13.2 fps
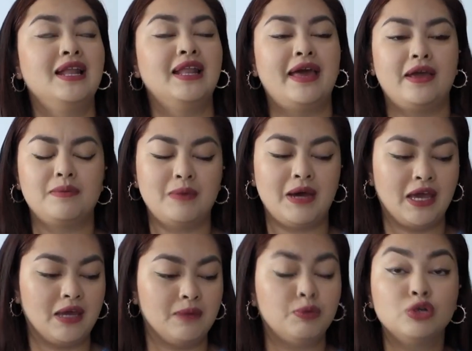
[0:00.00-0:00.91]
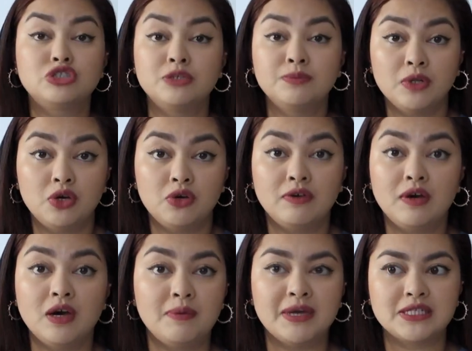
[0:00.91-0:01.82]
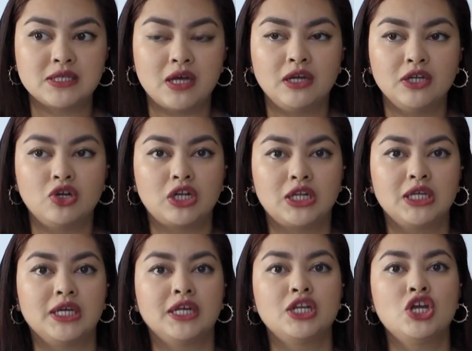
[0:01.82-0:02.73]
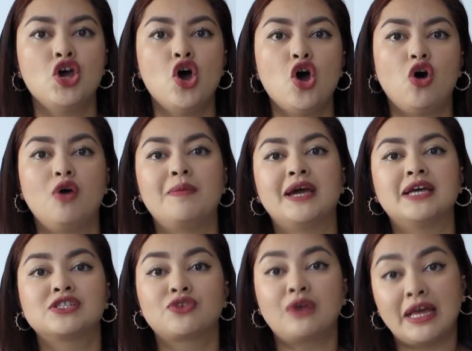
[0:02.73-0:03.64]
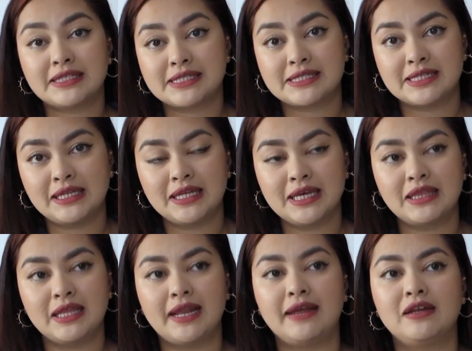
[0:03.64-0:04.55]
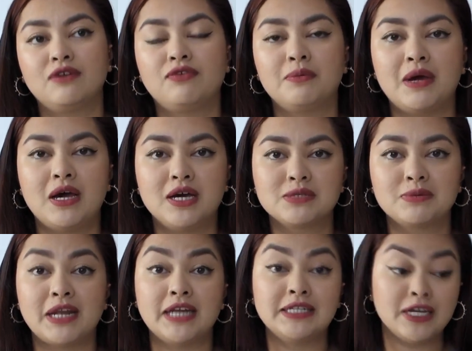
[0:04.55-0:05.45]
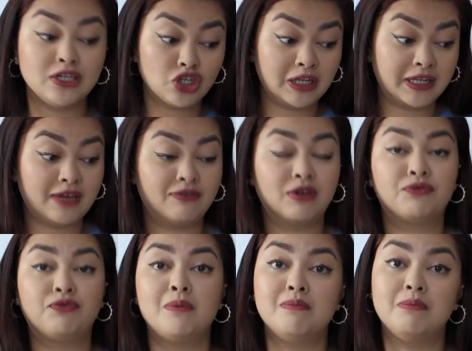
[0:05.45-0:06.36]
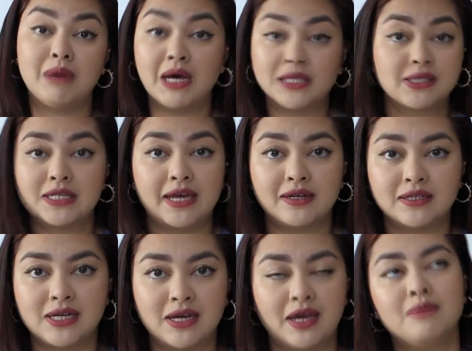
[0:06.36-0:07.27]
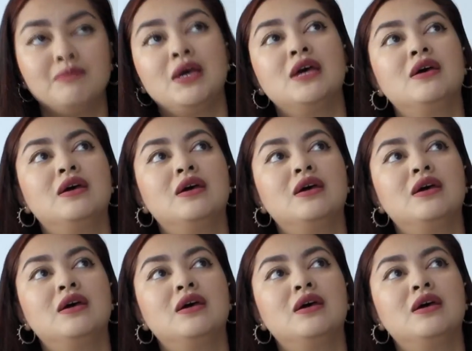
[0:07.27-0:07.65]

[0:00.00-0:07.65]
like my Poetry Pullover by Sari Nodland, or my Scrap Stillet that I knit for my husband, I tend to leave it for months at a time